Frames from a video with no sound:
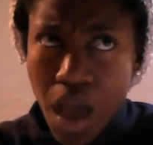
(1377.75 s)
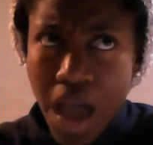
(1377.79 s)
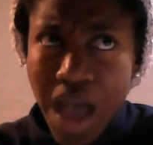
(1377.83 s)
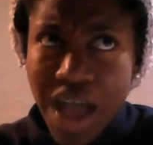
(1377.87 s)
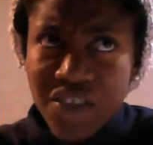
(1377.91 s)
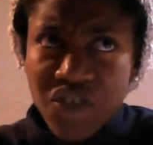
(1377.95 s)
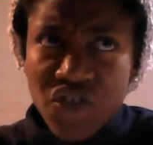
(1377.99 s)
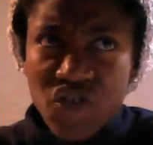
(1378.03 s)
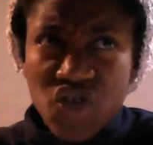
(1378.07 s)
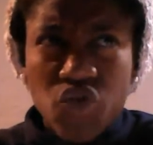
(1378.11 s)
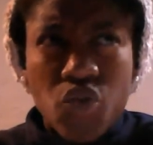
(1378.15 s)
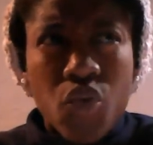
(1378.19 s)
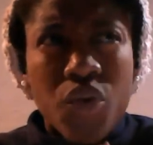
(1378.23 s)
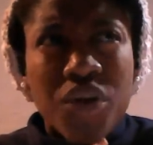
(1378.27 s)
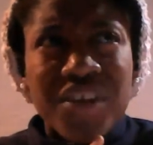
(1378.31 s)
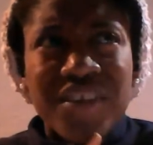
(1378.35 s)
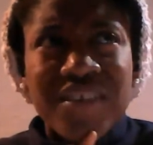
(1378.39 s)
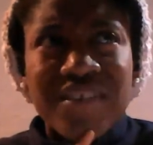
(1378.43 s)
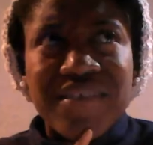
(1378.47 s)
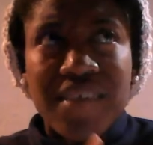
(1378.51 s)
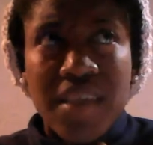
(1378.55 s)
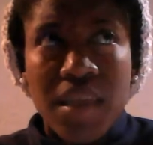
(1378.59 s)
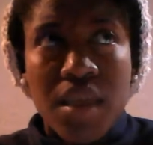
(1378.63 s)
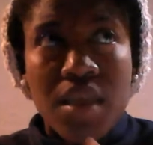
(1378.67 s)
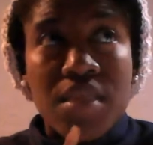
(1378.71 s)
just want to
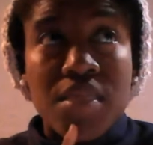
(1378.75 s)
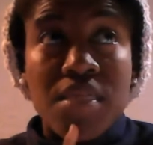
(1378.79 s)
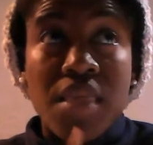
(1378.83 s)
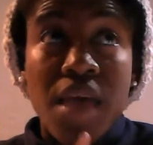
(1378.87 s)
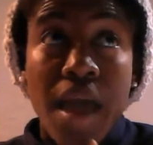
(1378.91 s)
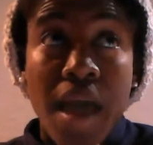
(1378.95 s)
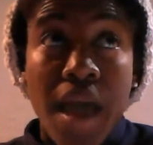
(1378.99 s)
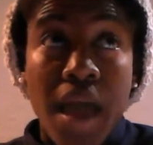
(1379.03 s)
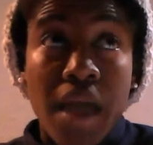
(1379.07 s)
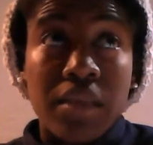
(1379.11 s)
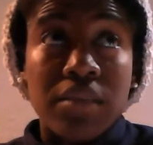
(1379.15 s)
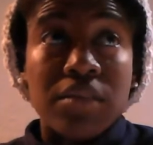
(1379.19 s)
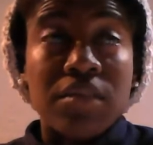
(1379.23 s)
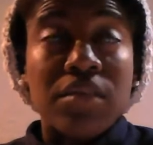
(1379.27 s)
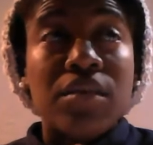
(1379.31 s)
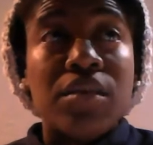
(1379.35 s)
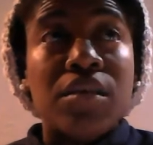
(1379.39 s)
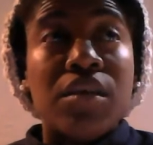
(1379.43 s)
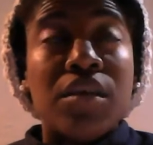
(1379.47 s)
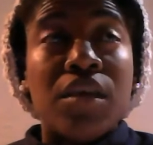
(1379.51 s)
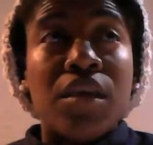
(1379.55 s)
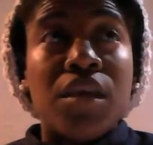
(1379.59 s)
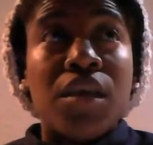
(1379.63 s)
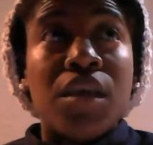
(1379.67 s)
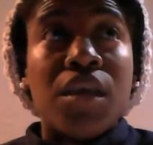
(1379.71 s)
say that
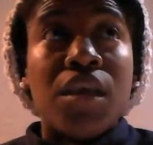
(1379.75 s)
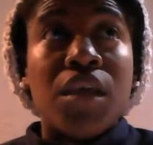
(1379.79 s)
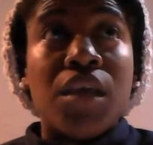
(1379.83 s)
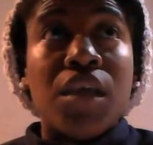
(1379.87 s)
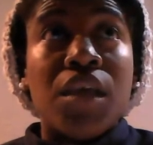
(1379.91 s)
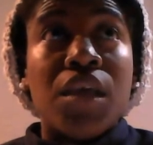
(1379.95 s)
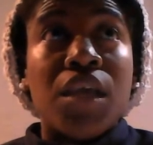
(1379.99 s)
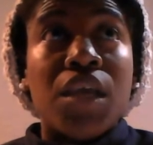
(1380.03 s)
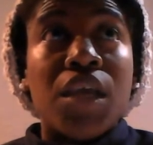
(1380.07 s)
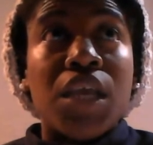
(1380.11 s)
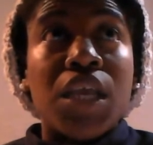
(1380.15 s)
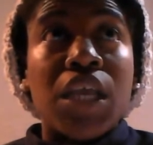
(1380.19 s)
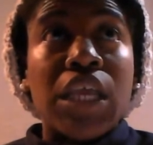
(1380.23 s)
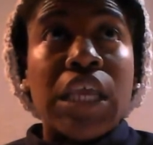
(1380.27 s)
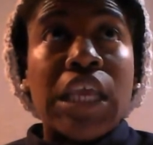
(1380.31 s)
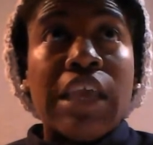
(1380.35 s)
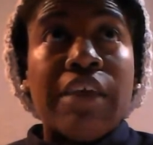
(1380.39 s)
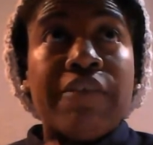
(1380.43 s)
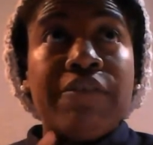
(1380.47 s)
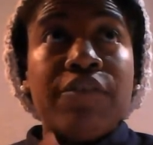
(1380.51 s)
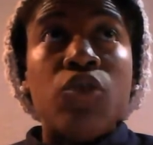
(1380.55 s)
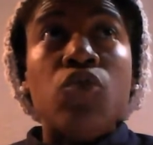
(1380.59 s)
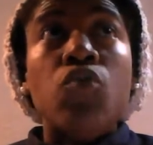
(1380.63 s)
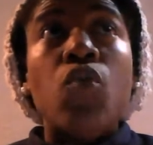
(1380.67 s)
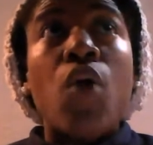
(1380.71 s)

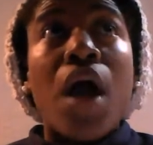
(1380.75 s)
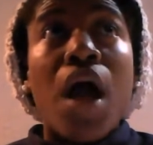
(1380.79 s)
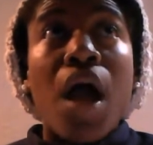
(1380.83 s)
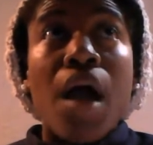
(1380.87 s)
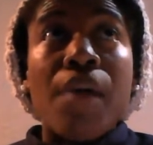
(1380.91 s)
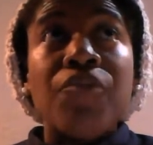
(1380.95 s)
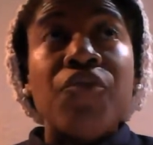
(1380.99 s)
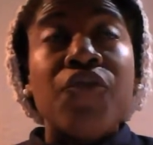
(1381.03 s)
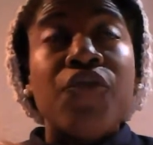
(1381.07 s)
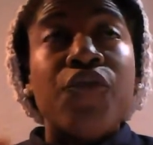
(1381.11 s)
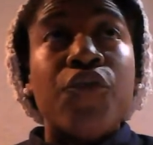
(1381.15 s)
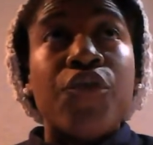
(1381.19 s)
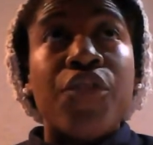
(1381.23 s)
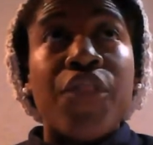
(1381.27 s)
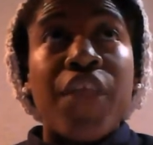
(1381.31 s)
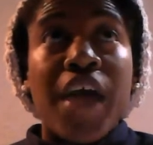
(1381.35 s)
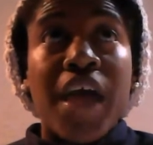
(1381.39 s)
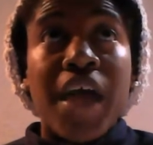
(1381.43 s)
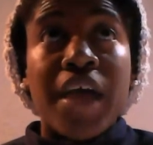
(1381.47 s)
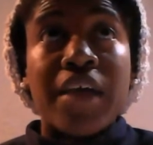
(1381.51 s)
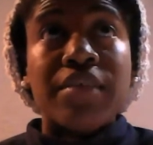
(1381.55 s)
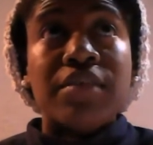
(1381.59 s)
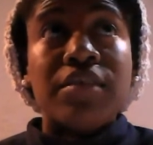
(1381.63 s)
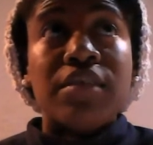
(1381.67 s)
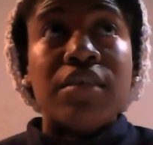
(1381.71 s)
if you opt for
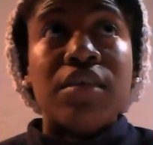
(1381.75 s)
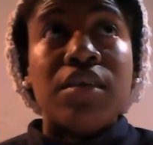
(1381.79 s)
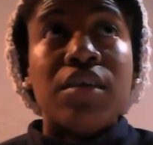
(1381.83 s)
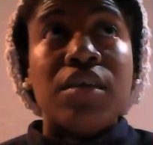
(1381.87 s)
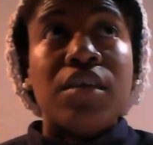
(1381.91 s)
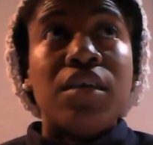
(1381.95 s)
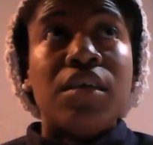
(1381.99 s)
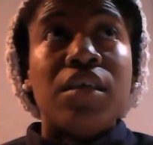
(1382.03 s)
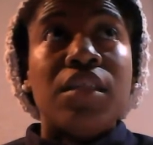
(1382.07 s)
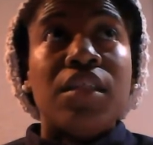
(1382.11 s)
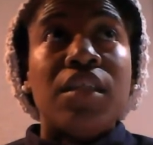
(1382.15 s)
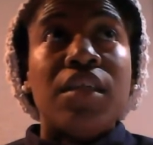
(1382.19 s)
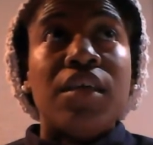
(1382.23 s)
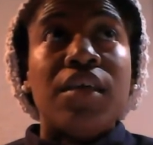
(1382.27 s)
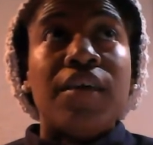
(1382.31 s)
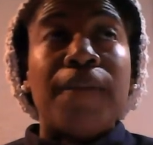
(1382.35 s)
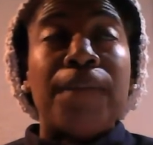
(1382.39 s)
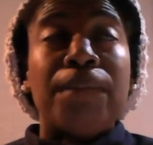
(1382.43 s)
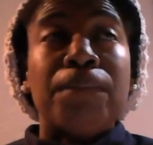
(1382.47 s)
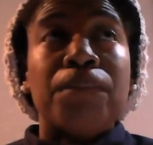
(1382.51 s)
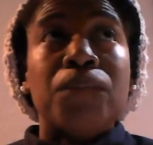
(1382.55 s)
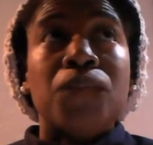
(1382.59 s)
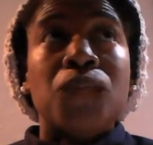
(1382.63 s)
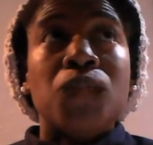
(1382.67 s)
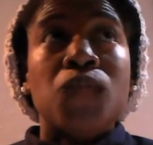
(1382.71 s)
that,
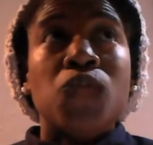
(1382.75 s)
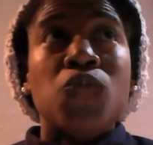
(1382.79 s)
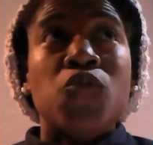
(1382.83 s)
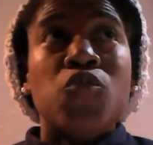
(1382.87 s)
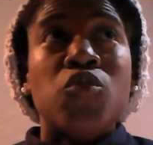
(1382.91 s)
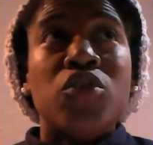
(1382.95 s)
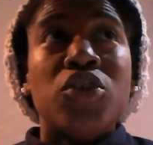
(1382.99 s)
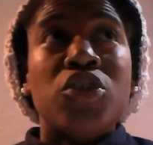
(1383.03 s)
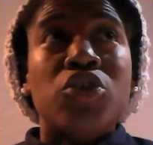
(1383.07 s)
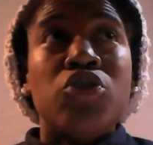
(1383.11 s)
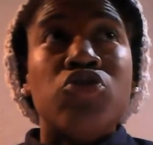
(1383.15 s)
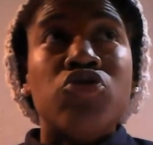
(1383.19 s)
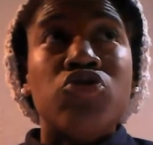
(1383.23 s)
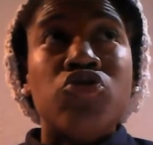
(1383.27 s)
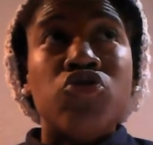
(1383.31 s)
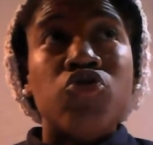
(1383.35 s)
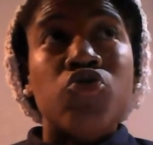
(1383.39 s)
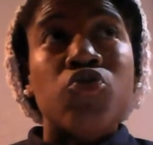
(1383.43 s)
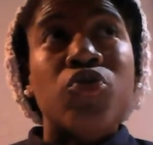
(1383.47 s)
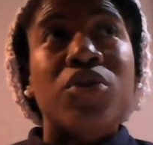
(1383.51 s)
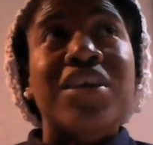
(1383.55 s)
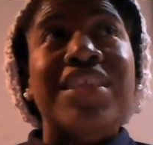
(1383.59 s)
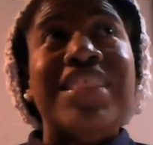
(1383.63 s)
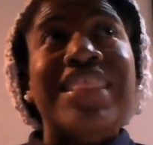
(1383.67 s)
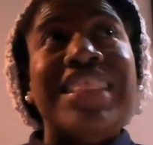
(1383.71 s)
you're doing